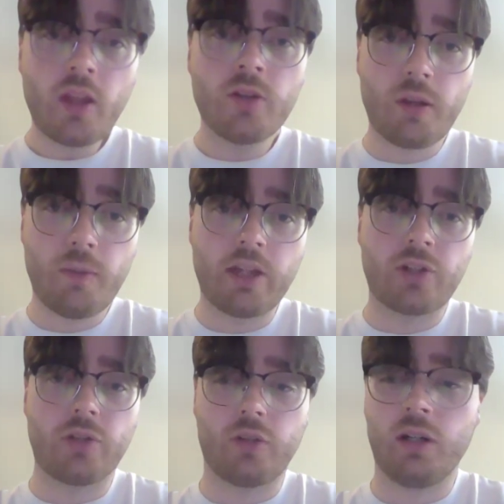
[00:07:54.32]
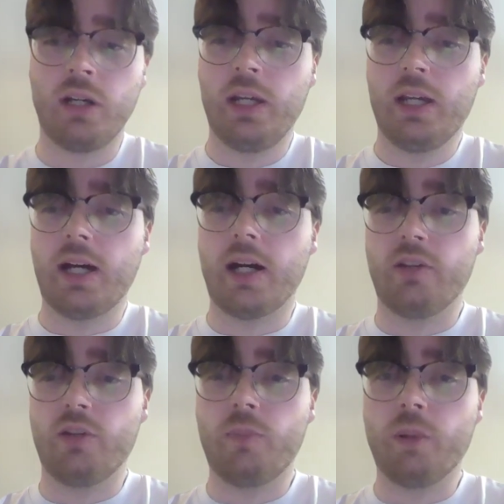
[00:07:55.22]
So make sure
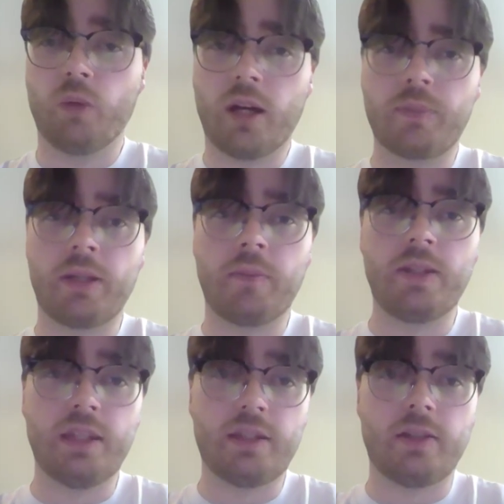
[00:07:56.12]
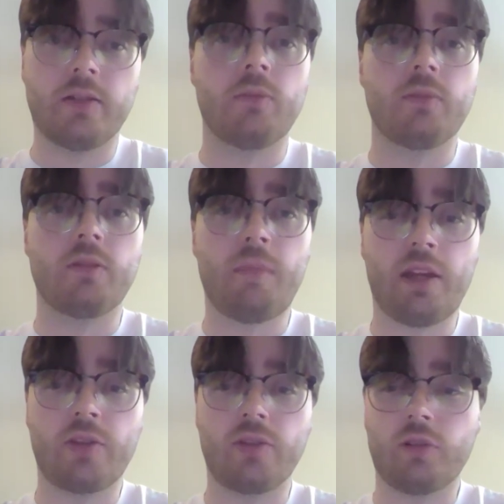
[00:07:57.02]
that you build up some system to
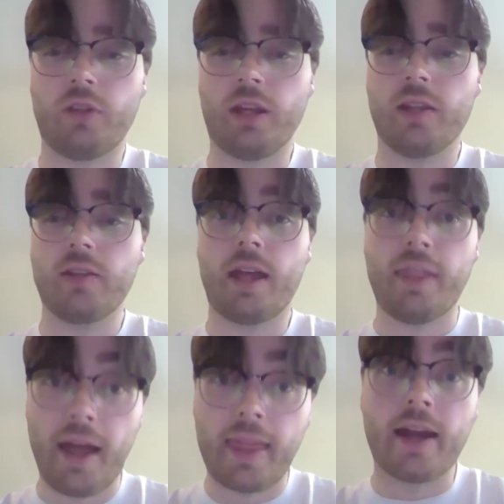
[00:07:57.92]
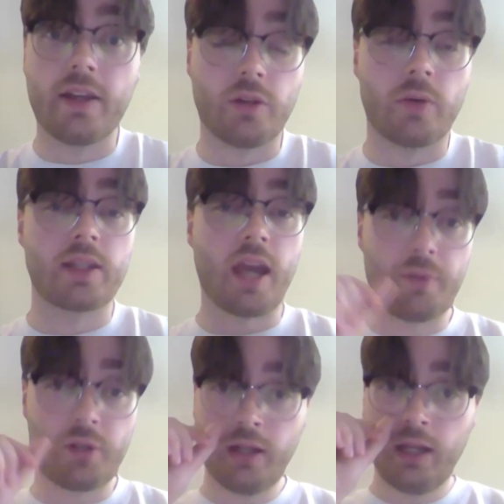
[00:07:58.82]
make sure that is always
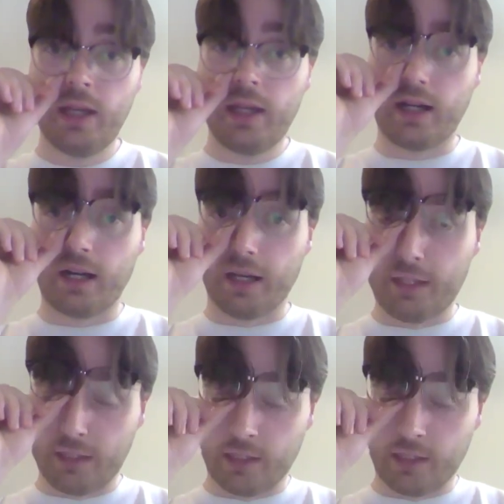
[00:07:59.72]
captured, and